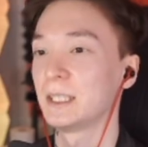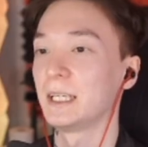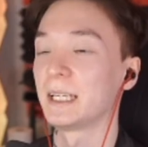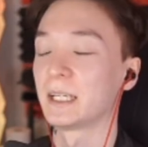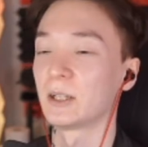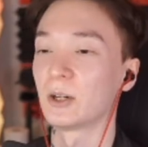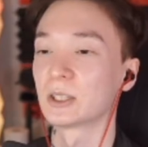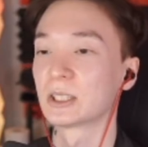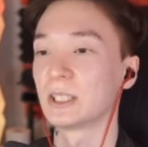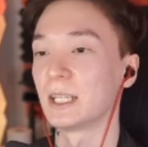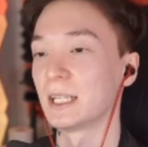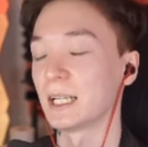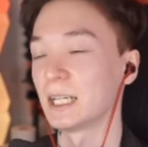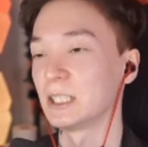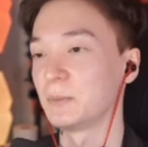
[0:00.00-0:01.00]
He can also
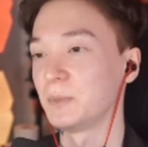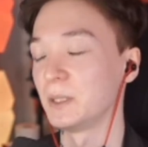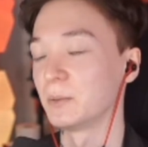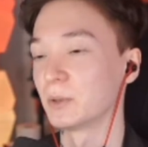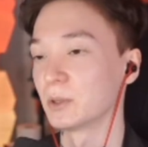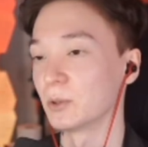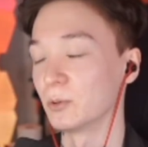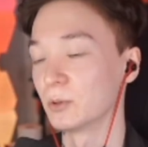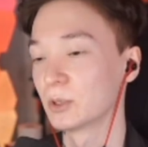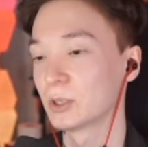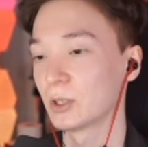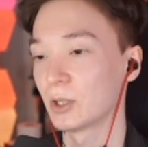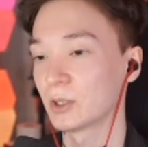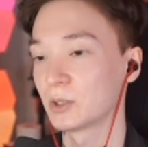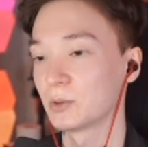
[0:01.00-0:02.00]
deny people's ult
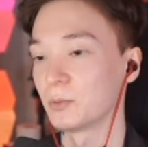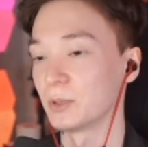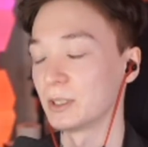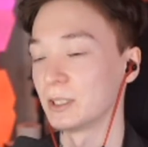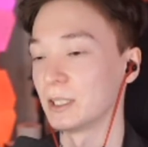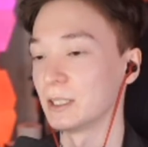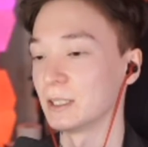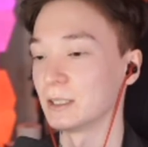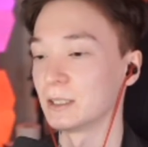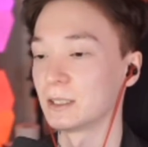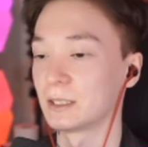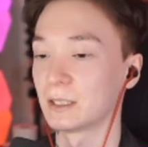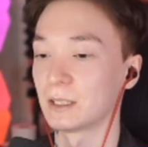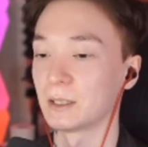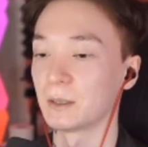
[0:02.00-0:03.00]
charge, which
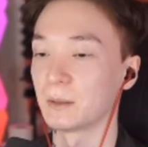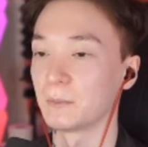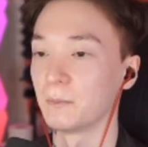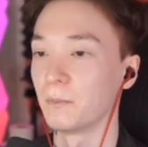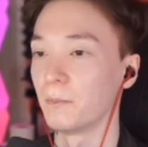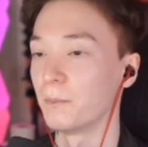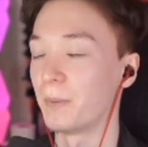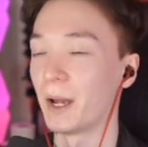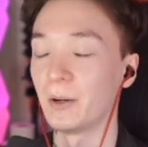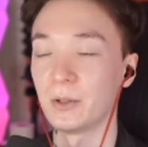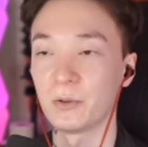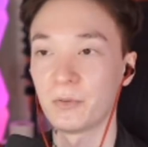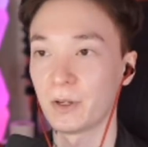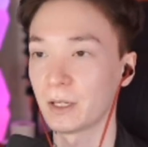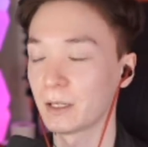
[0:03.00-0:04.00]
is
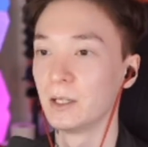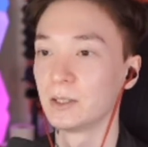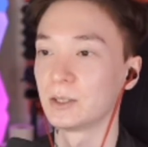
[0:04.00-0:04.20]
barrier thing.